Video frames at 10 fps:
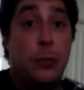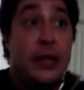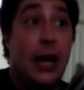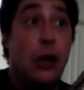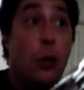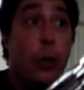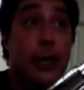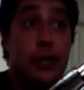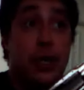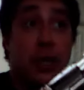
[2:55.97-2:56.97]
without
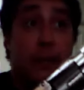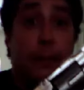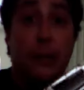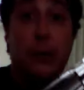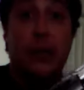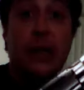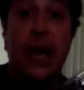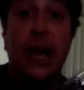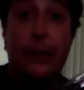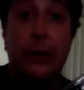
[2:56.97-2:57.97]
question the most
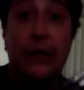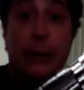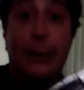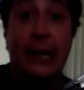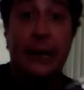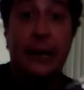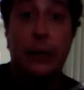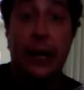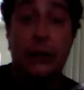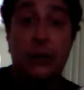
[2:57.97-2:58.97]
reliable and dependable
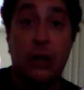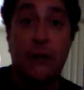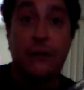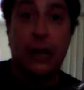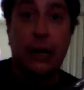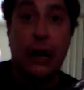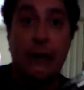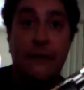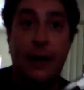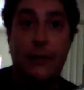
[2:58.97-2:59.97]
airsoft gun
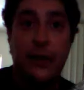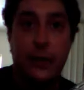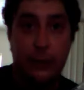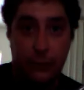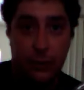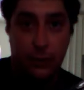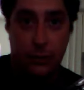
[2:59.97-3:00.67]
I've ever used.